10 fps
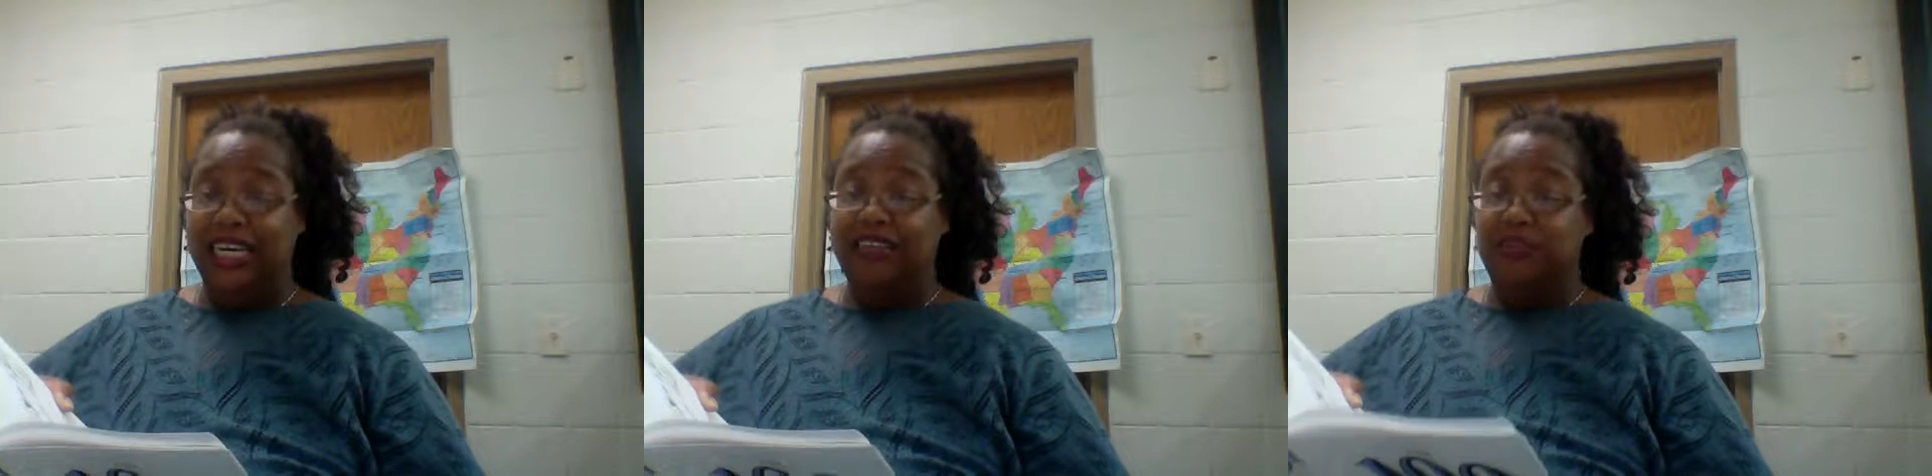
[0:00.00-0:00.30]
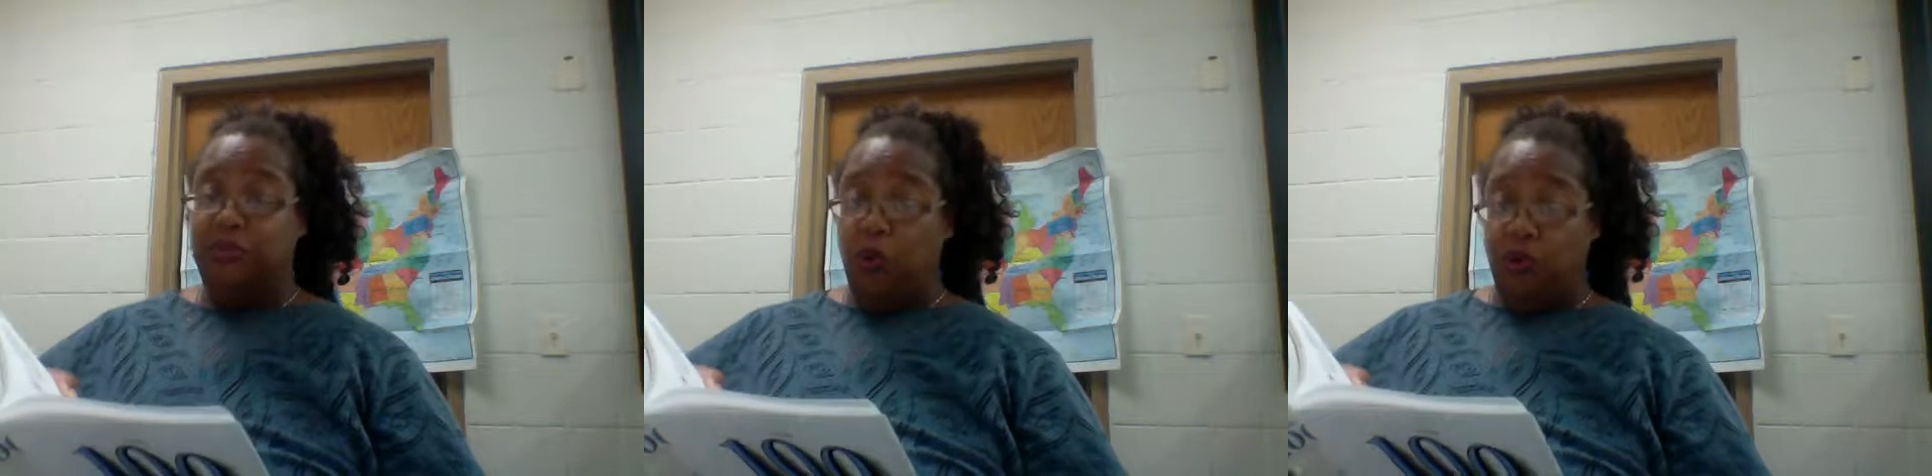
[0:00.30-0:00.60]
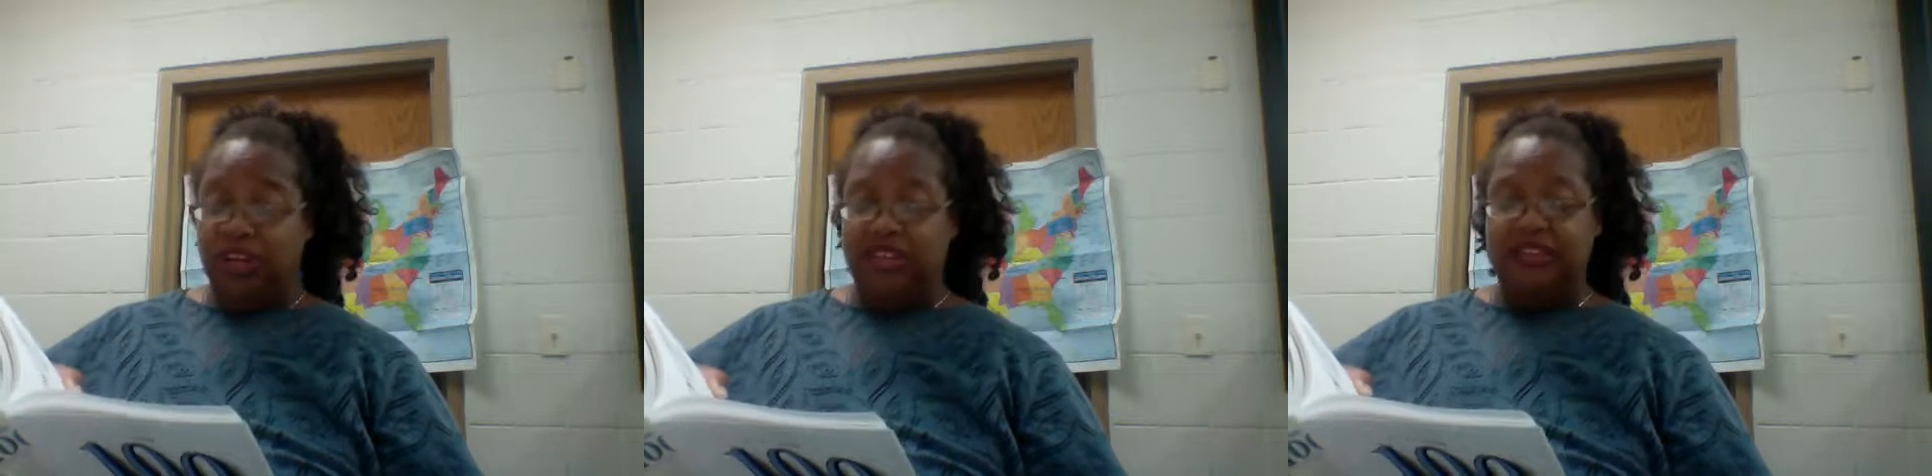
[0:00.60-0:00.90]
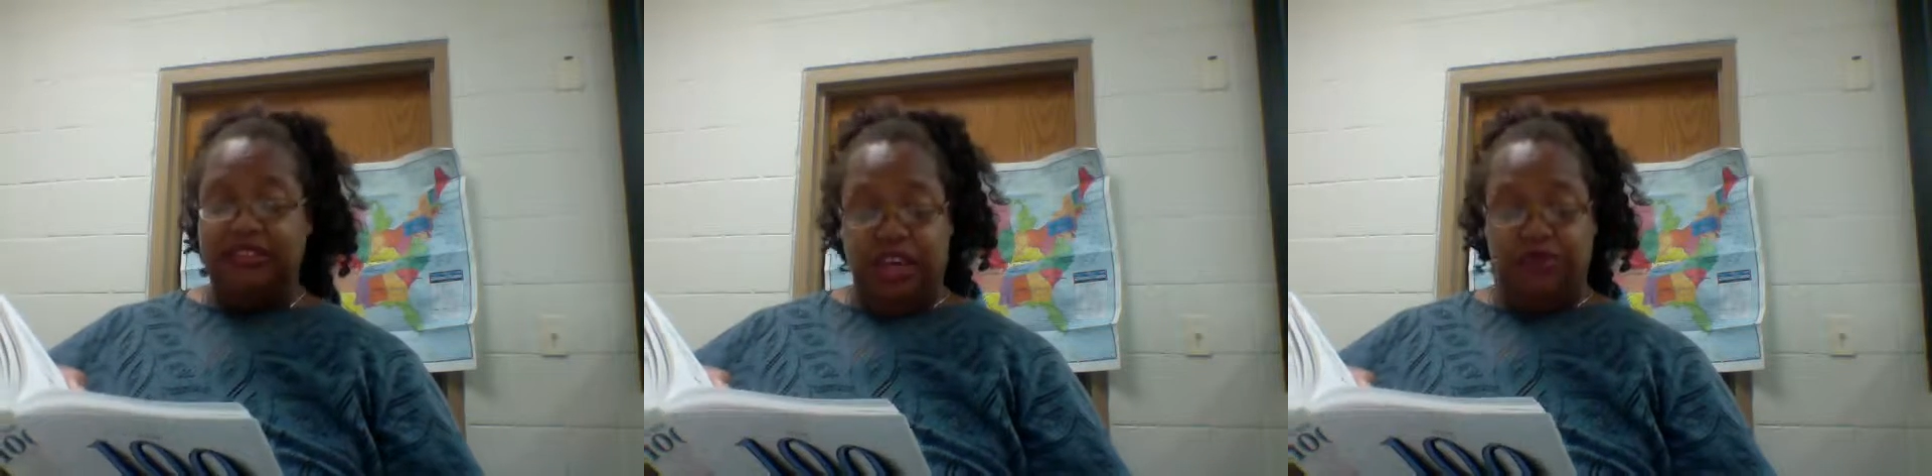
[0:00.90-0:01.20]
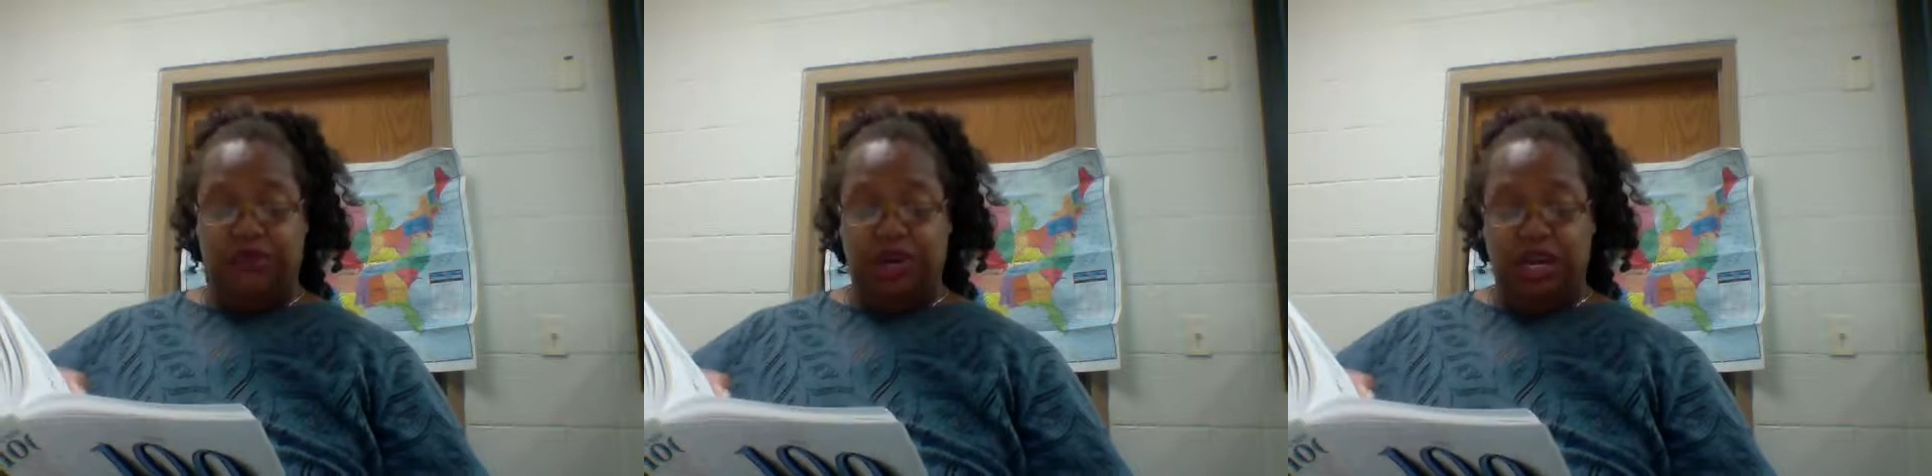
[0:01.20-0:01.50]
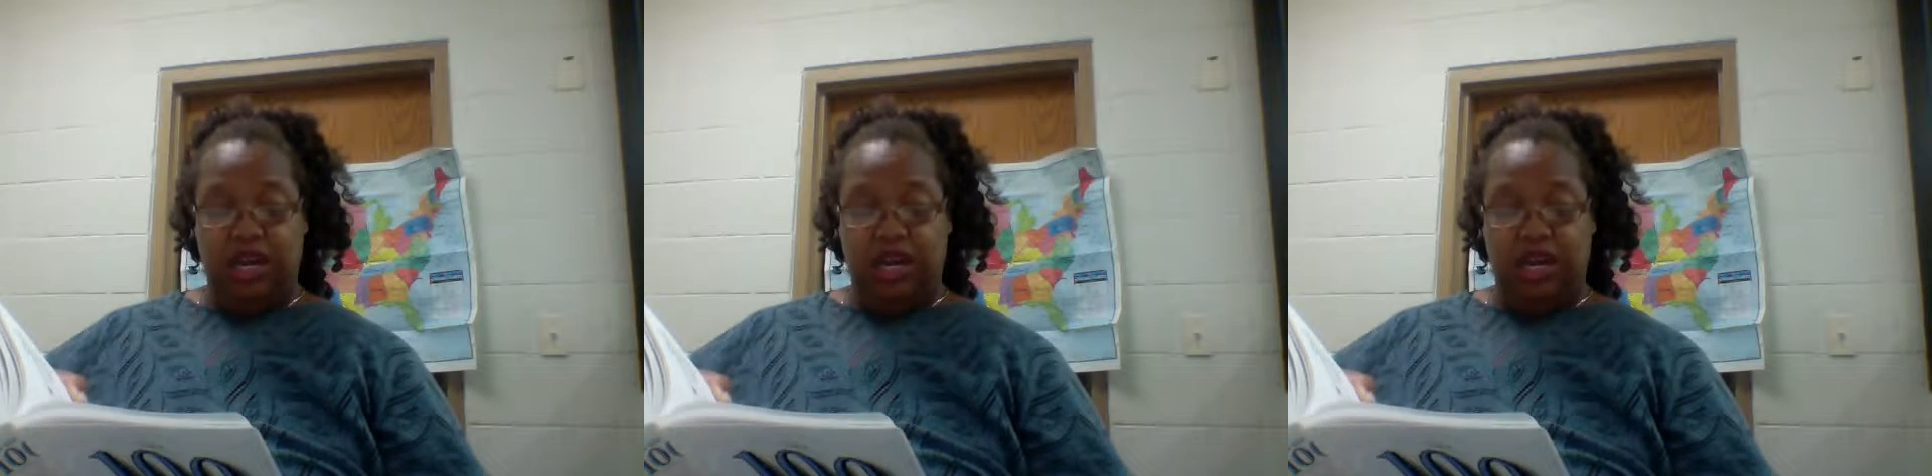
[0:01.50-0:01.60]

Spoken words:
supported slavery